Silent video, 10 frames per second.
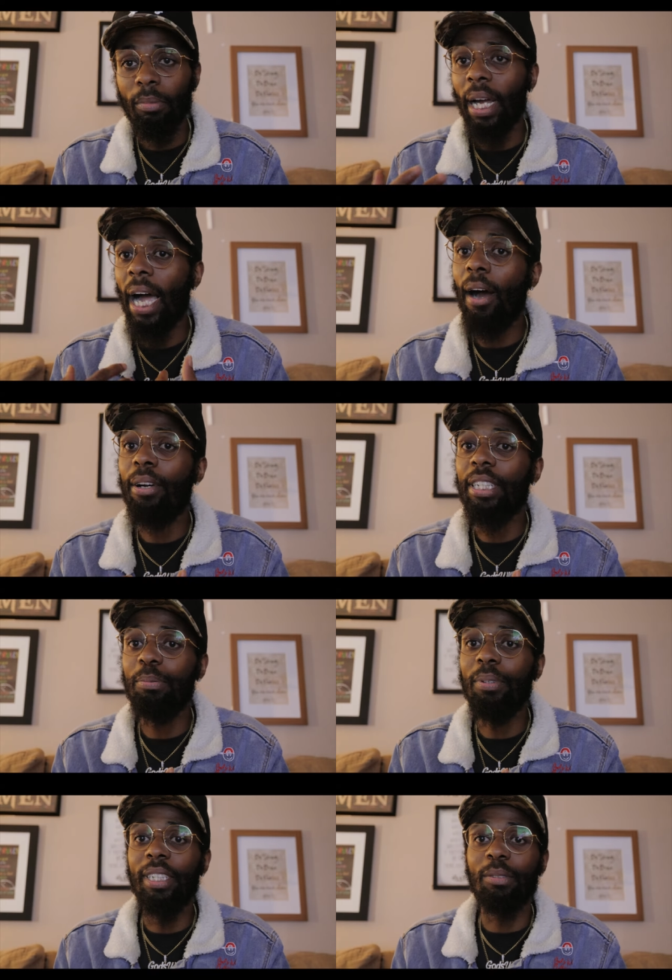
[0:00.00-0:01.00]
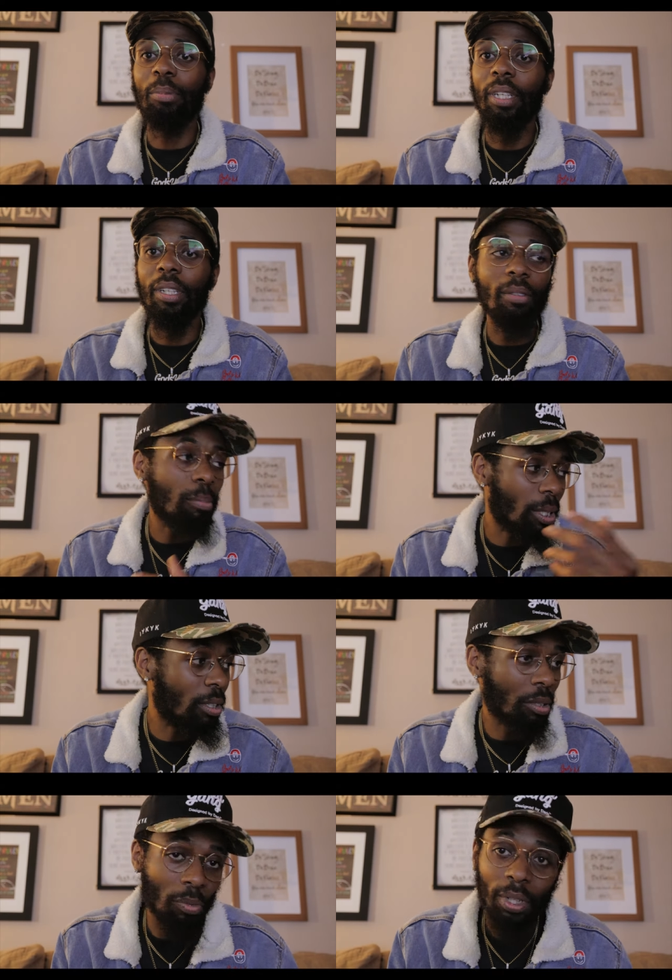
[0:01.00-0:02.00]
by how He's blessed me
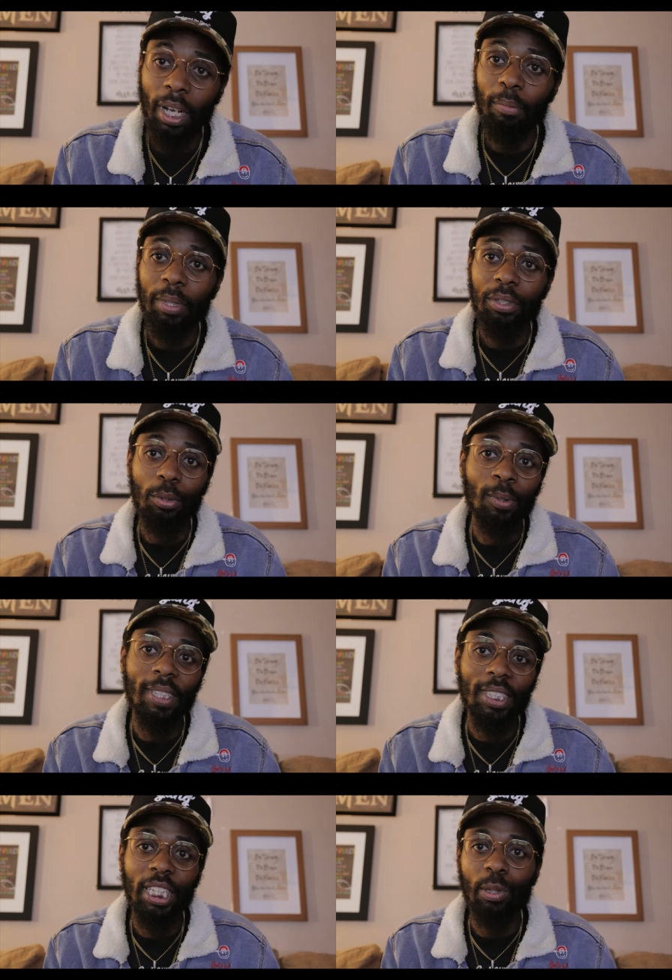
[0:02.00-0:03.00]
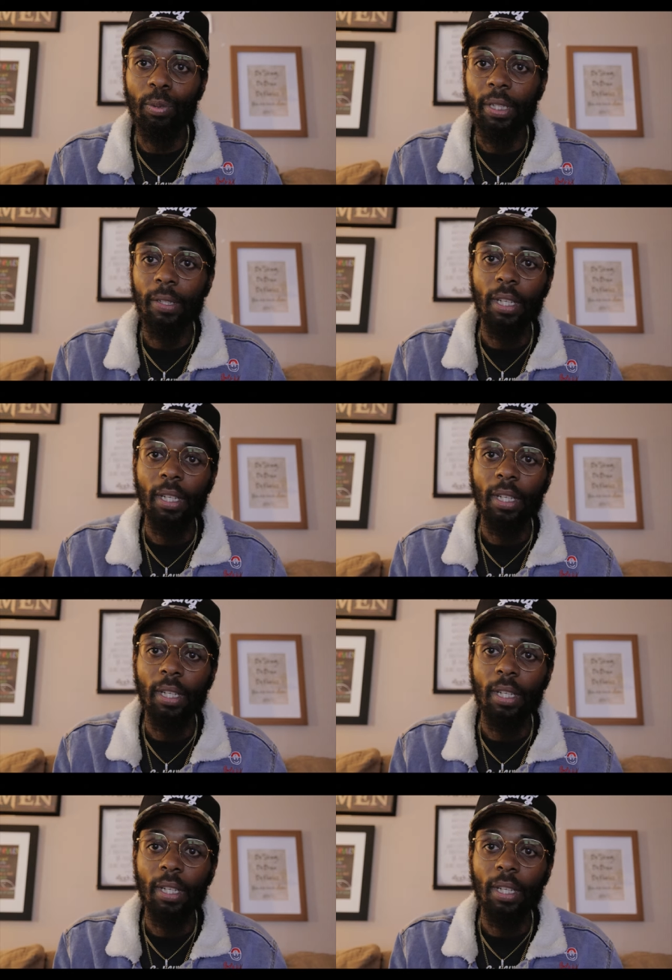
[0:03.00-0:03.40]
because of what I've been doing in secret,